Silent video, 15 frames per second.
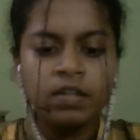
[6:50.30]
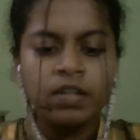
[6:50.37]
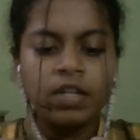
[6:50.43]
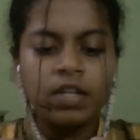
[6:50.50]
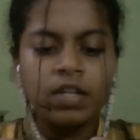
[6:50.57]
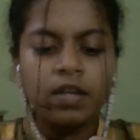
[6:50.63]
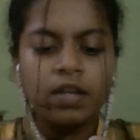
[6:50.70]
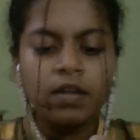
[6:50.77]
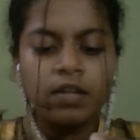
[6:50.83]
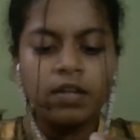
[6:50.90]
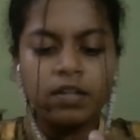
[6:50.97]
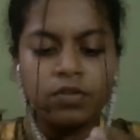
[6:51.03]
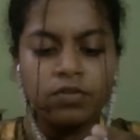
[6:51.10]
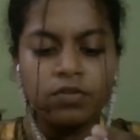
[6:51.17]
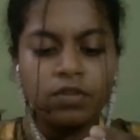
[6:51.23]
new
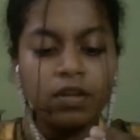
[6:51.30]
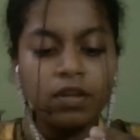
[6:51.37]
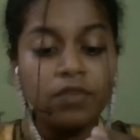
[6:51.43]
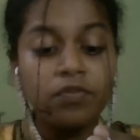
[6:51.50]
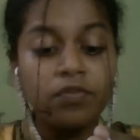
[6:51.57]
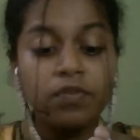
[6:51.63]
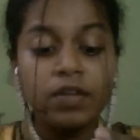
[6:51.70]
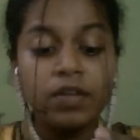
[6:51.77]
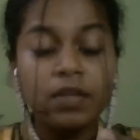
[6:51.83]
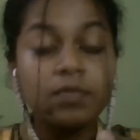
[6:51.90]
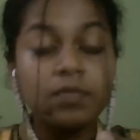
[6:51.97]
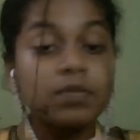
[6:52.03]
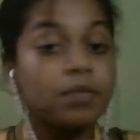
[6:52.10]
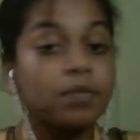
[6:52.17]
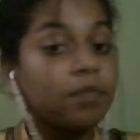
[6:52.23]
thrift flips,
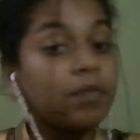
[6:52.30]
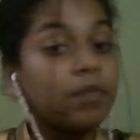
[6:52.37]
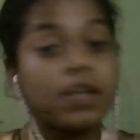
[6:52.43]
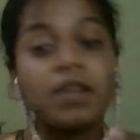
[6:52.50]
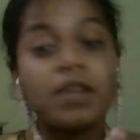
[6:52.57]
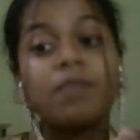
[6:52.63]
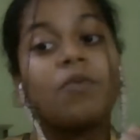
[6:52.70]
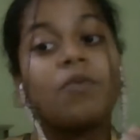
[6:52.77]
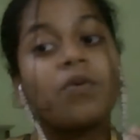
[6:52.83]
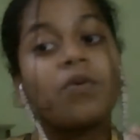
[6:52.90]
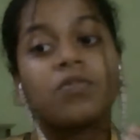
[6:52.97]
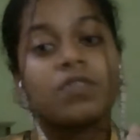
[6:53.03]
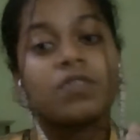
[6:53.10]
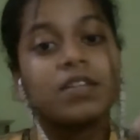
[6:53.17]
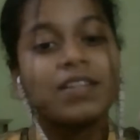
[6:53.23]
many more
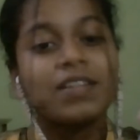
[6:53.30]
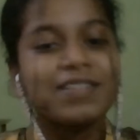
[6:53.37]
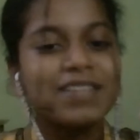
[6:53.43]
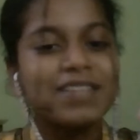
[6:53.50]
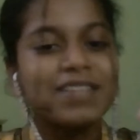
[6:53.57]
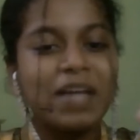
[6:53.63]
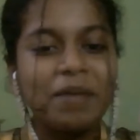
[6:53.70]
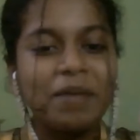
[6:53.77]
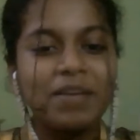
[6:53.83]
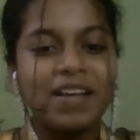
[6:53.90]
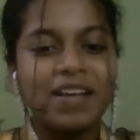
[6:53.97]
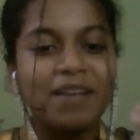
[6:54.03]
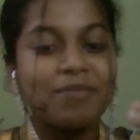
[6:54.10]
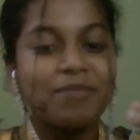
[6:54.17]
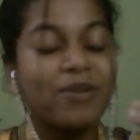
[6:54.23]
is coming up.
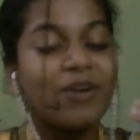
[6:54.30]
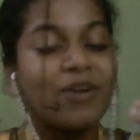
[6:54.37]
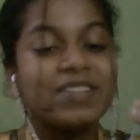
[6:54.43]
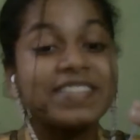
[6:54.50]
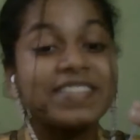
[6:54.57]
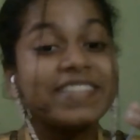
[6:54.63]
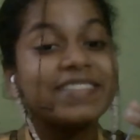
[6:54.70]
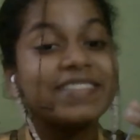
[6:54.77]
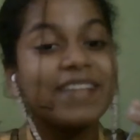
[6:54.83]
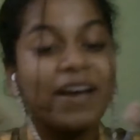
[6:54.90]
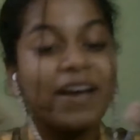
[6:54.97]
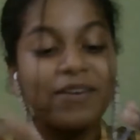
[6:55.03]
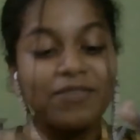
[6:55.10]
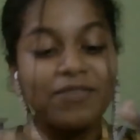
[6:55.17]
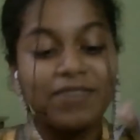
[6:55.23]
You'll just have to wait
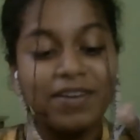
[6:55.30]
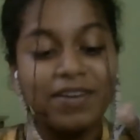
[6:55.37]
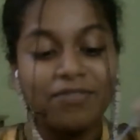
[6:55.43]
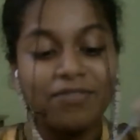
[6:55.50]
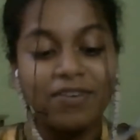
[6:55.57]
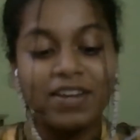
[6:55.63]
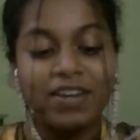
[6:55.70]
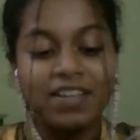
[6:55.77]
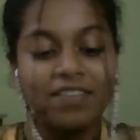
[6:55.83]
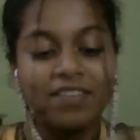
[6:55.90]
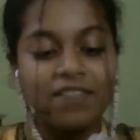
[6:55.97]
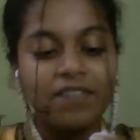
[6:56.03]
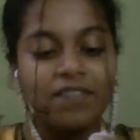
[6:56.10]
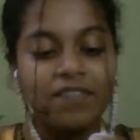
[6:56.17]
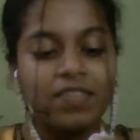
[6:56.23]
for it.
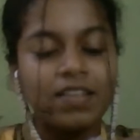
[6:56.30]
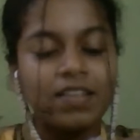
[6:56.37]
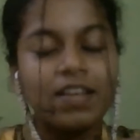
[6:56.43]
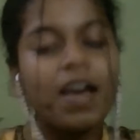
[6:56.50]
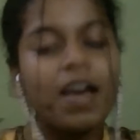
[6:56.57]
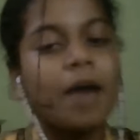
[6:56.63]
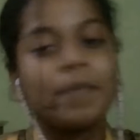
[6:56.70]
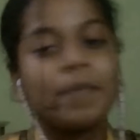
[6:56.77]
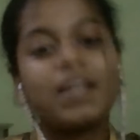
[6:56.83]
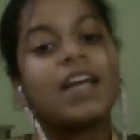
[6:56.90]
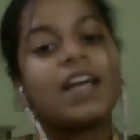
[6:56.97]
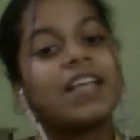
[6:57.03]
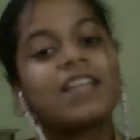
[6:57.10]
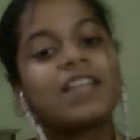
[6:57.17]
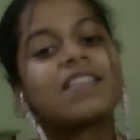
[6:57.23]
I mean, like, it's
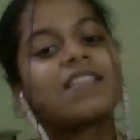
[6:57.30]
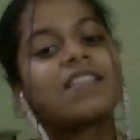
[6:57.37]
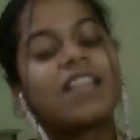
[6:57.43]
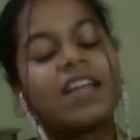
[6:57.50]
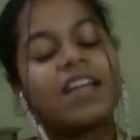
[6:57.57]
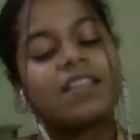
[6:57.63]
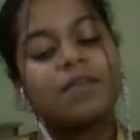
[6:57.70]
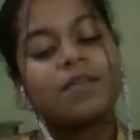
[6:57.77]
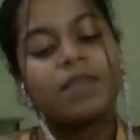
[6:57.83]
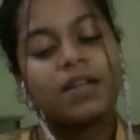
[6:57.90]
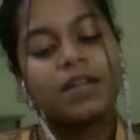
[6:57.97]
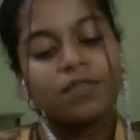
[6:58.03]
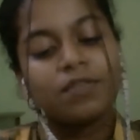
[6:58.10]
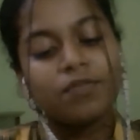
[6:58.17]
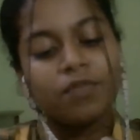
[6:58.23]
nothing much.
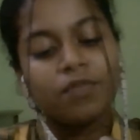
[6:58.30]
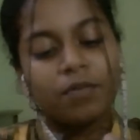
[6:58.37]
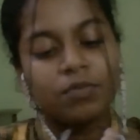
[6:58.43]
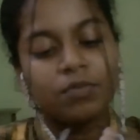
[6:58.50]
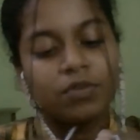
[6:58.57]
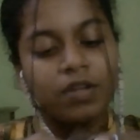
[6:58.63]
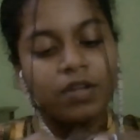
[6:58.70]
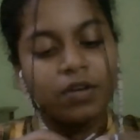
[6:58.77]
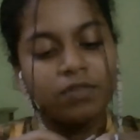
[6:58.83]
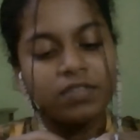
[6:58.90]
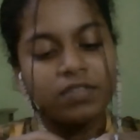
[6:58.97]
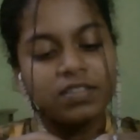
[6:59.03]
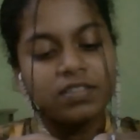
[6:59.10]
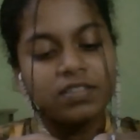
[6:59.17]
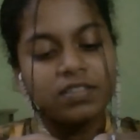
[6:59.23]
From today onwards it's
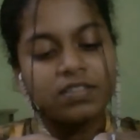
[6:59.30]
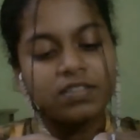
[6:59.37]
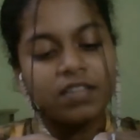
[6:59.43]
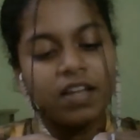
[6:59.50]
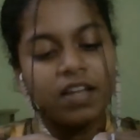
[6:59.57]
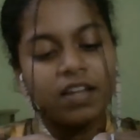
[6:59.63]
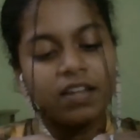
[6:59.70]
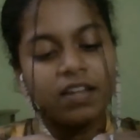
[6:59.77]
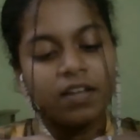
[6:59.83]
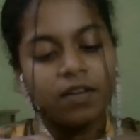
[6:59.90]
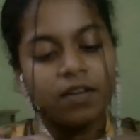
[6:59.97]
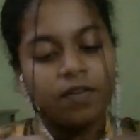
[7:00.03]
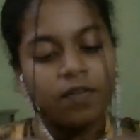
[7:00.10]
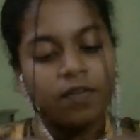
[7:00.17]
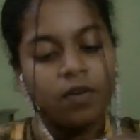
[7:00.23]
starting.
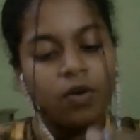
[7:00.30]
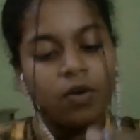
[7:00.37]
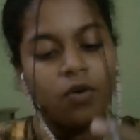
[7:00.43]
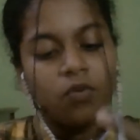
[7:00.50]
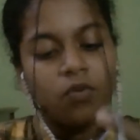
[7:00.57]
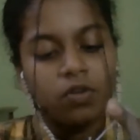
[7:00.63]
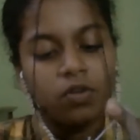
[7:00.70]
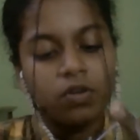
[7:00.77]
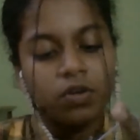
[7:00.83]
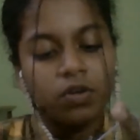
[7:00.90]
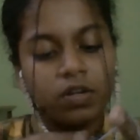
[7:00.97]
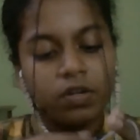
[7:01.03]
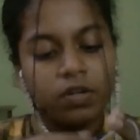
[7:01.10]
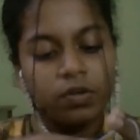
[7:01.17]
All you gotta do is